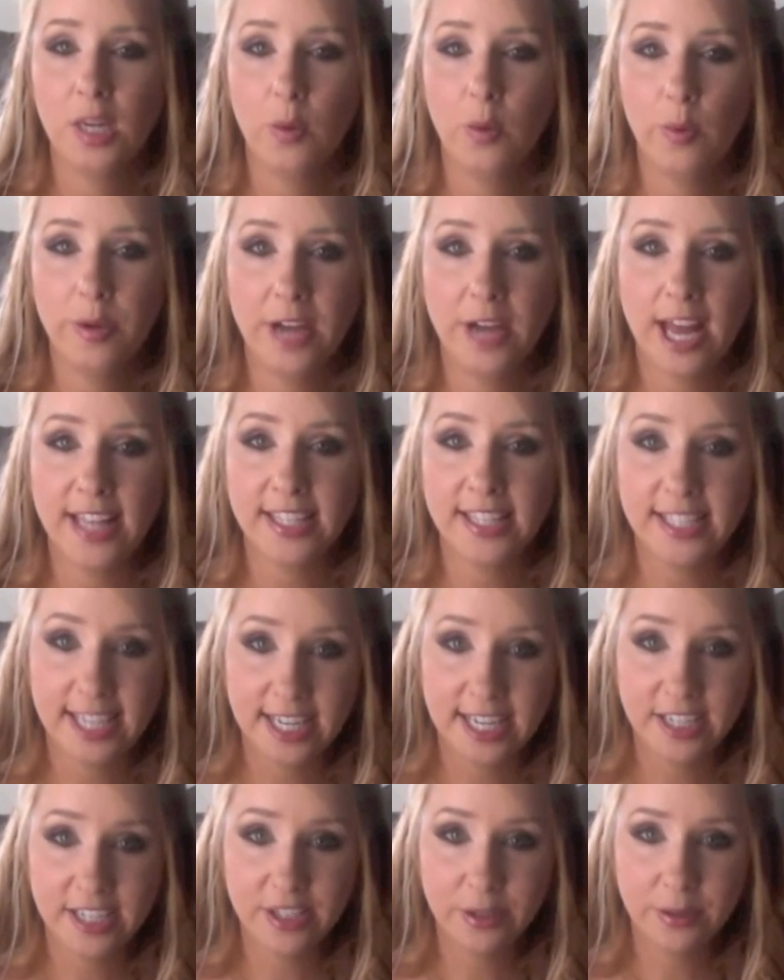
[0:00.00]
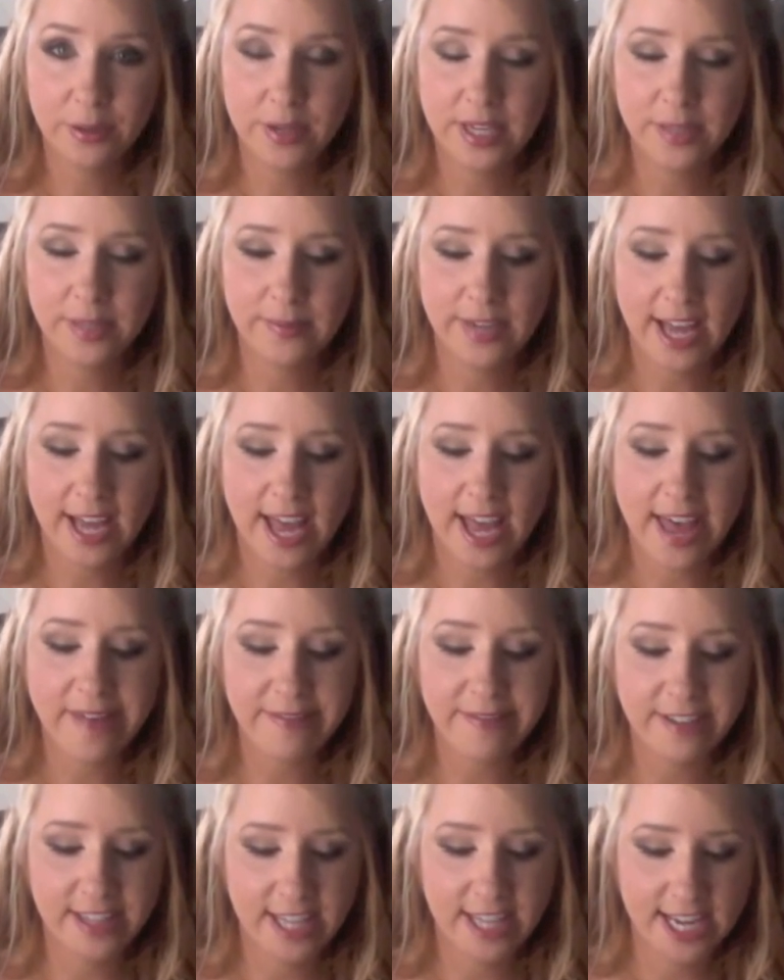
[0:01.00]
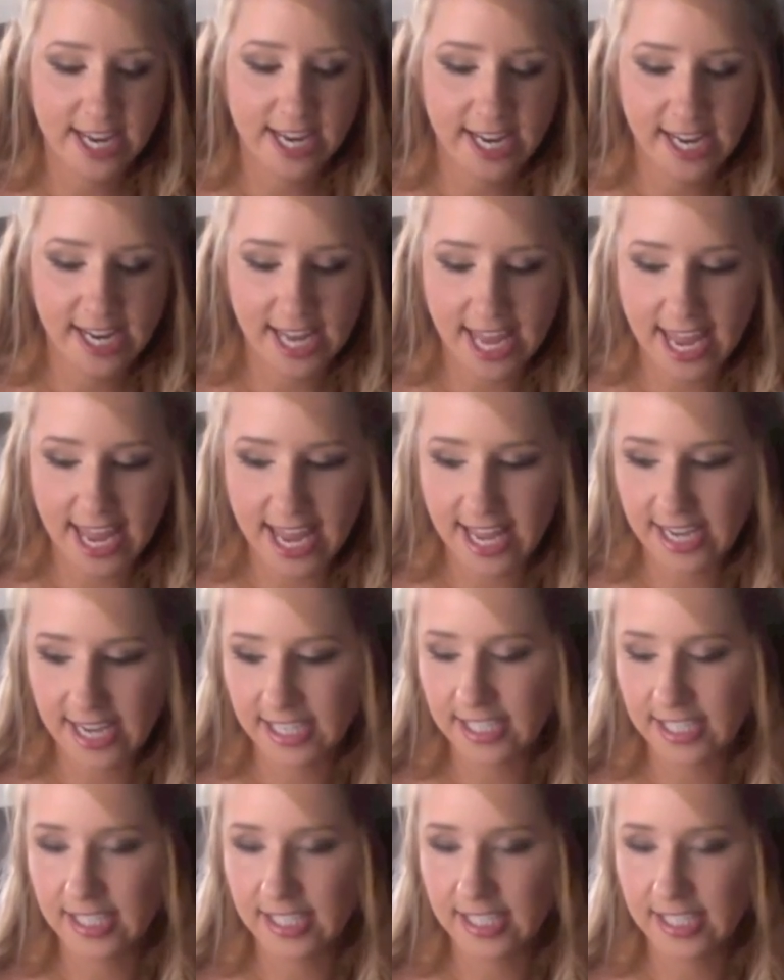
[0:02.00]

We got sand toys, we got everything, and